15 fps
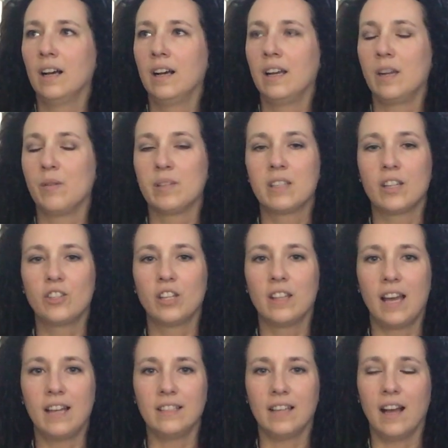And it was such a
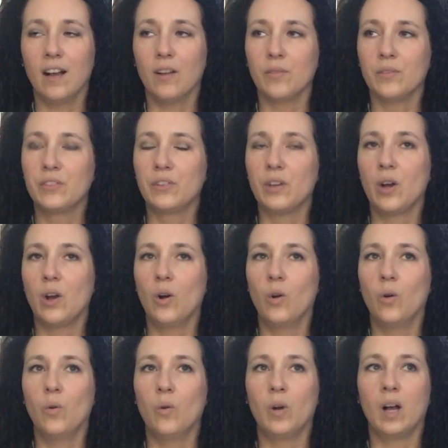letdown.
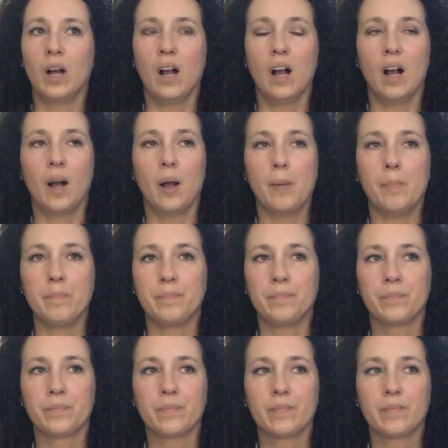So,
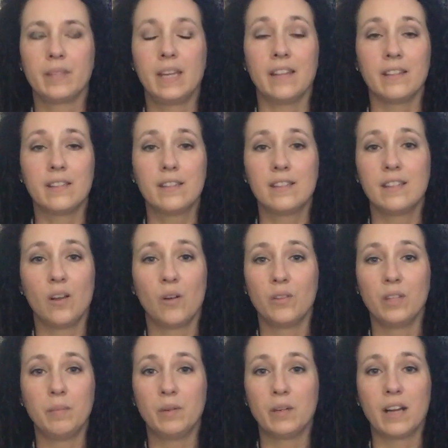this is the
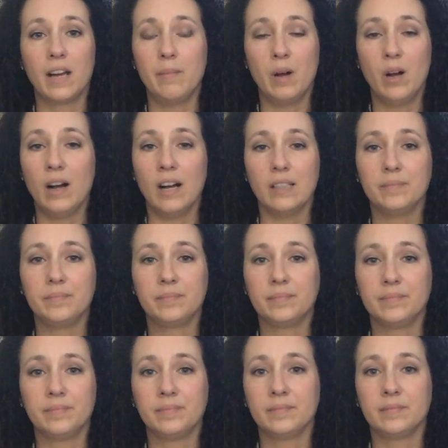only book I bought,
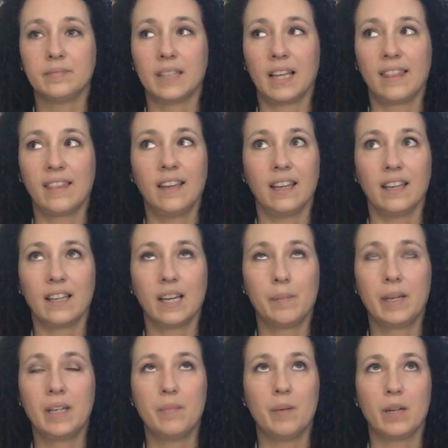I think. I
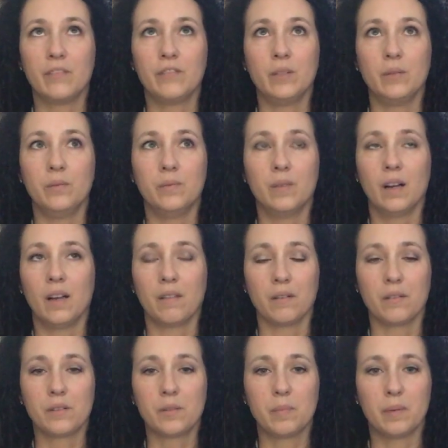might have bought a few
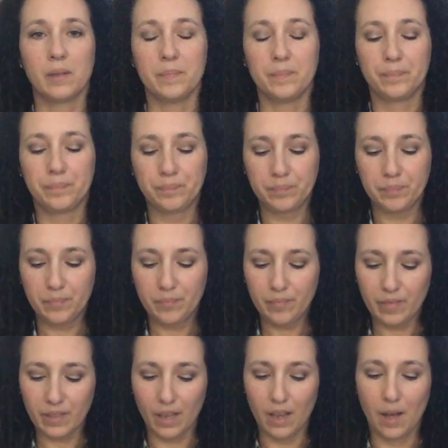others, but
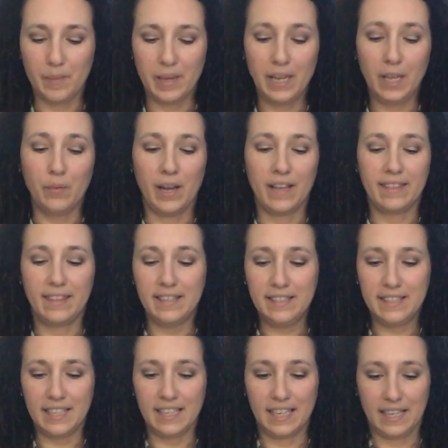anyway,
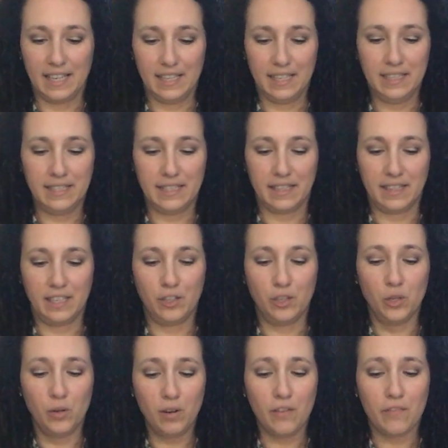this is the
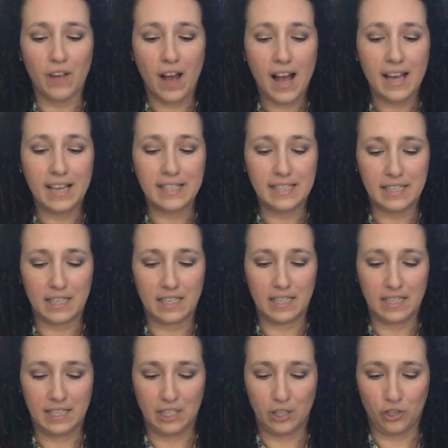new revised
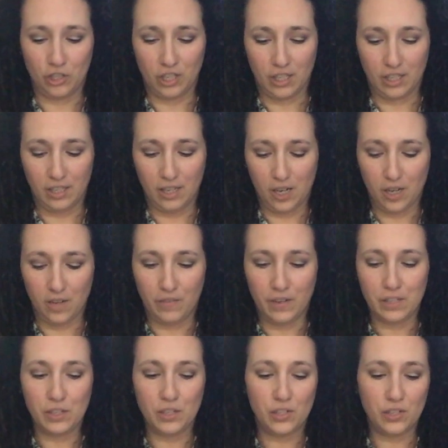edition
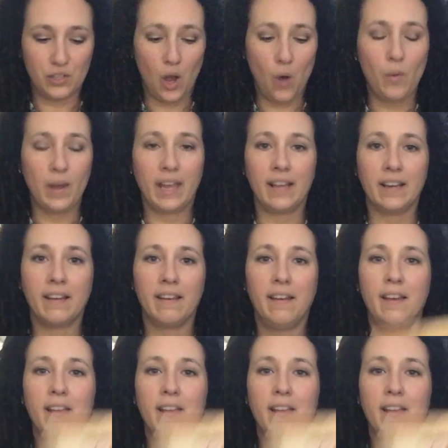of Sewing